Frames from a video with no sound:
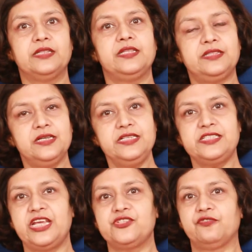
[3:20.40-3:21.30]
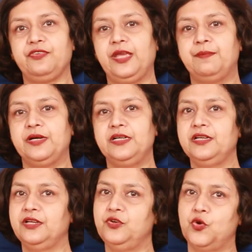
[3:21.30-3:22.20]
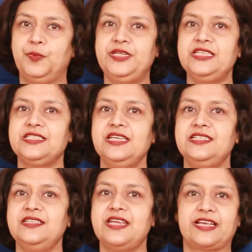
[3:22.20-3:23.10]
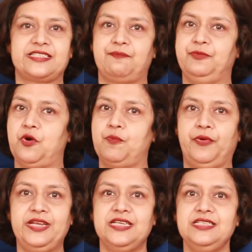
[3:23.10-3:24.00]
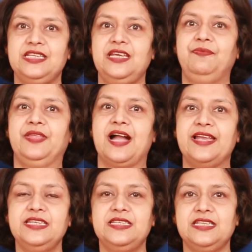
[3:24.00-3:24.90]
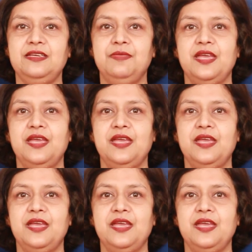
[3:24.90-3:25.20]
The third stage of labor, nobody is needed except the operating team, the gynae team,